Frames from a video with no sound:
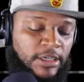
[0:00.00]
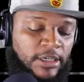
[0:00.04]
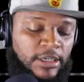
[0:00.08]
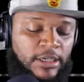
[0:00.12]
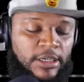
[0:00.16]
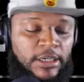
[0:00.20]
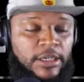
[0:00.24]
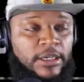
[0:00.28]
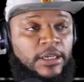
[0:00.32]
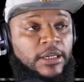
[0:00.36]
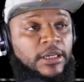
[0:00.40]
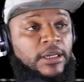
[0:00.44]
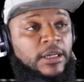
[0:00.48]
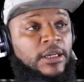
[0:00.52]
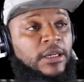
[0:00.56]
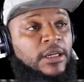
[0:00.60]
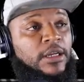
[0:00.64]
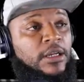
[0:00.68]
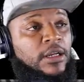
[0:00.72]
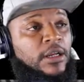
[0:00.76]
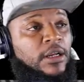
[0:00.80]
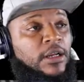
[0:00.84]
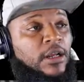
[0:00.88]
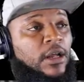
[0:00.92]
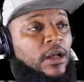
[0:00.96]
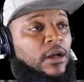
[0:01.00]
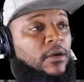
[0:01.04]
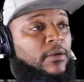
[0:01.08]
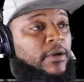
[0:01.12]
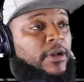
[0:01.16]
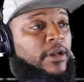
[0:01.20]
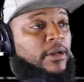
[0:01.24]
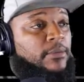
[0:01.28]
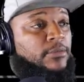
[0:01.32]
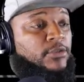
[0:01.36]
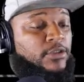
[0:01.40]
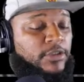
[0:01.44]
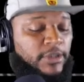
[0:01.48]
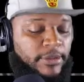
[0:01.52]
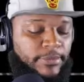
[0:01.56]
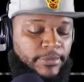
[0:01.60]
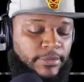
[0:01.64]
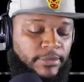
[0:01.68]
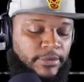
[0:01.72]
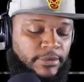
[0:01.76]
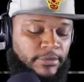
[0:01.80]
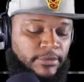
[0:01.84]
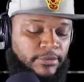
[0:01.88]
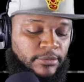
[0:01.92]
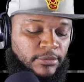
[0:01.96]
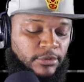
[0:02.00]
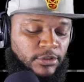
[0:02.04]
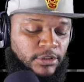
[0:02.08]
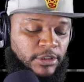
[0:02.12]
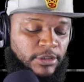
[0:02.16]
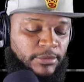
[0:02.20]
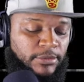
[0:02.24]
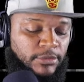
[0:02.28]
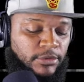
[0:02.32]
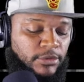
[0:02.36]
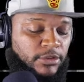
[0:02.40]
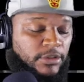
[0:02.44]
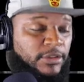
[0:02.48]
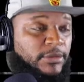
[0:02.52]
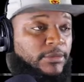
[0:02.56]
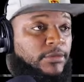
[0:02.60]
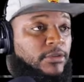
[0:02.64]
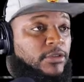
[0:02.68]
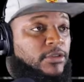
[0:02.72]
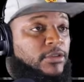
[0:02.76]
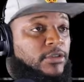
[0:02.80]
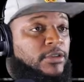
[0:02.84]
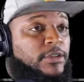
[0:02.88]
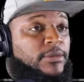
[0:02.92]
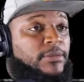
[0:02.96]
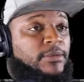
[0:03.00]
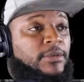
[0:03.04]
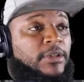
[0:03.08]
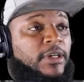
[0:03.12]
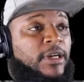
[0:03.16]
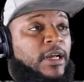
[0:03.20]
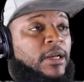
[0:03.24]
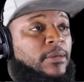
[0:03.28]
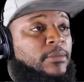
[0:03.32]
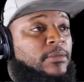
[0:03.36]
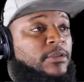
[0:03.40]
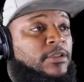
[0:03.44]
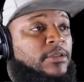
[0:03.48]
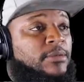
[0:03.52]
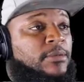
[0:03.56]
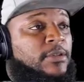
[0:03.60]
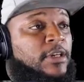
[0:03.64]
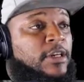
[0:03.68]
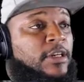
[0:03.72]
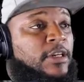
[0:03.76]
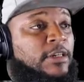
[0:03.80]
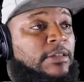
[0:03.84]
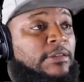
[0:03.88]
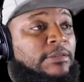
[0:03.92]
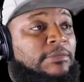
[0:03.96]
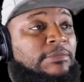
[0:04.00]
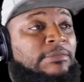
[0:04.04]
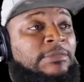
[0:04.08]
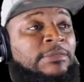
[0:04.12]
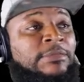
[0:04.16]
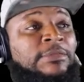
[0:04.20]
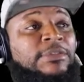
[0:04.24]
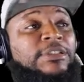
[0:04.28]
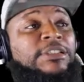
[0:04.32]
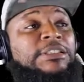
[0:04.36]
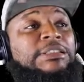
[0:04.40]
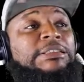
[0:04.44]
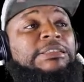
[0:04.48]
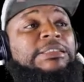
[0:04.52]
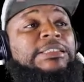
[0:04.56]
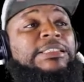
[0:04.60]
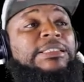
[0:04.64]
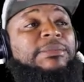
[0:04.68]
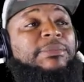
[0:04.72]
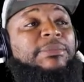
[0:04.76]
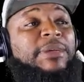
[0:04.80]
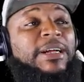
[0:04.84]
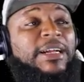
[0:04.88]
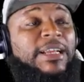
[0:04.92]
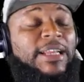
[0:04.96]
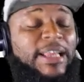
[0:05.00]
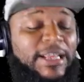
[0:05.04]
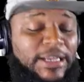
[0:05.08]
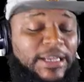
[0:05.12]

it. Oh wait, I'm tripping. Tripping, tripping, tripping. I gotta push play. Sorry, I'm acting